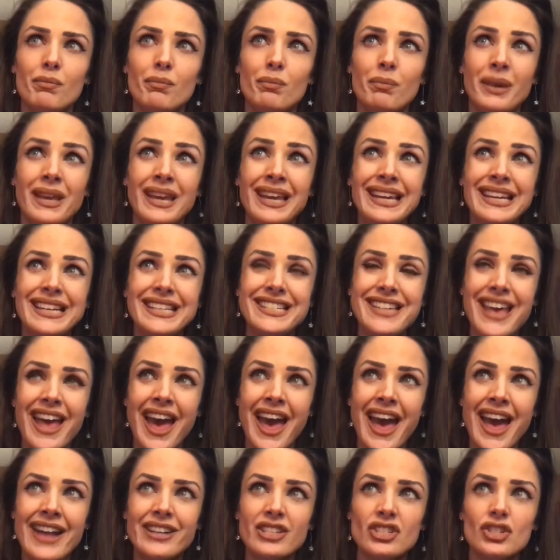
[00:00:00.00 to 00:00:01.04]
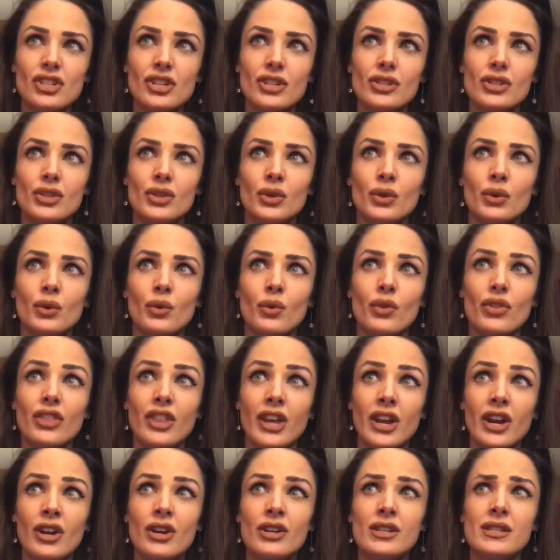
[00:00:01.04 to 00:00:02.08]
being attached to
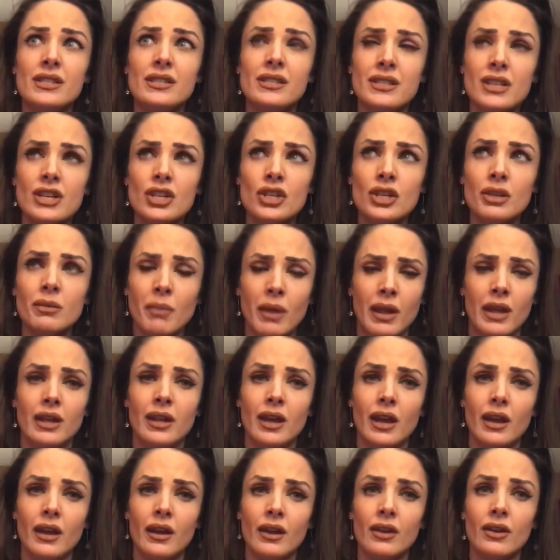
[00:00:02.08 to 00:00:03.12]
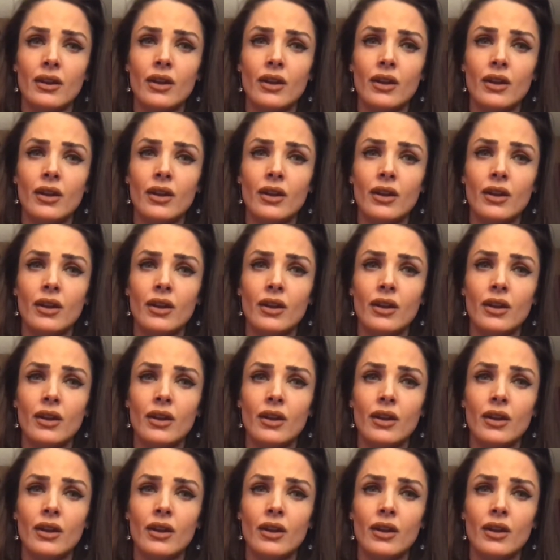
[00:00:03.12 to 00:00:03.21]
their decision making,